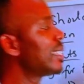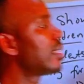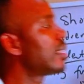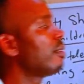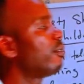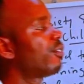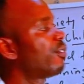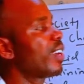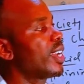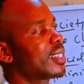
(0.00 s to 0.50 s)
is
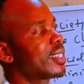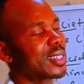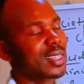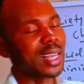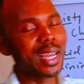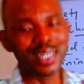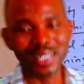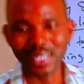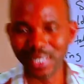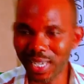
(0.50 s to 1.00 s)
the first
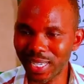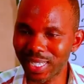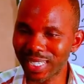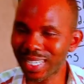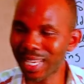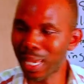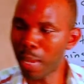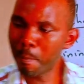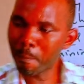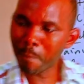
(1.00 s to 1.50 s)

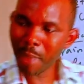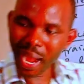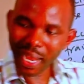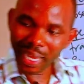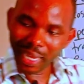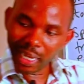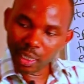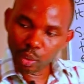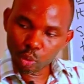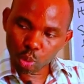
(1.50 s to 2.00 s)
sentence in
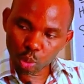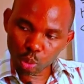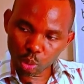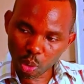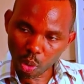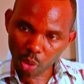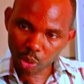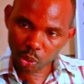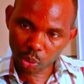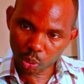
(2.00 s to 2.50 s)
my
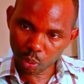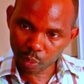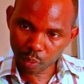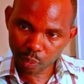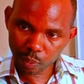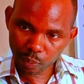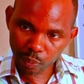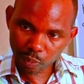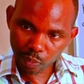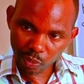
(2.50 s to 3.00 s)
introduction.
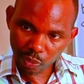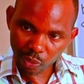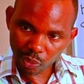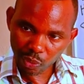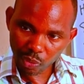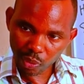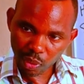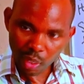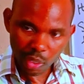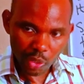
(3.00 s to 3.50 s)

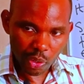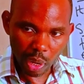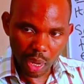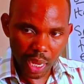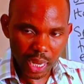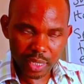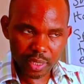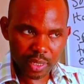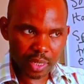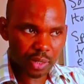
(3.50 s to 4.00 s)

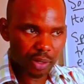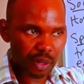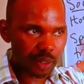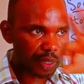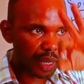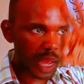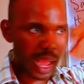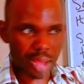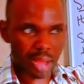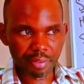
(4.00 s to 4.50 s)
Your essay
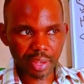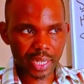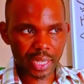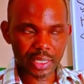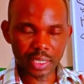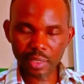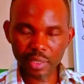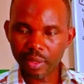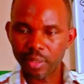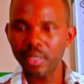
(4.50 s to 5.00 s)
doesn't have
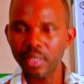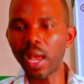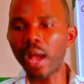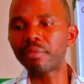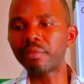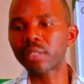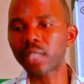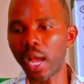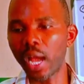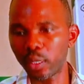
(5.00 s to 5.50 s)
heading, doesn't
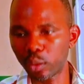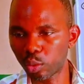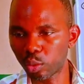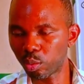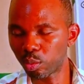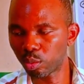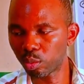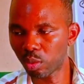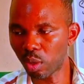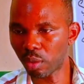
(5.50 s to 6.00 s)
have
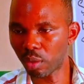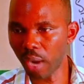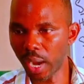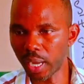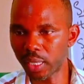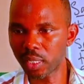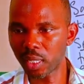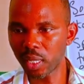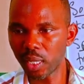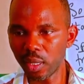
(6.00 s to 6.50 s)
title. All
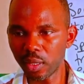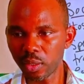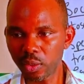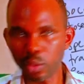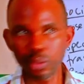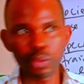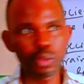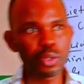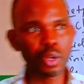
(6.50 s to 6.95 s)
right. So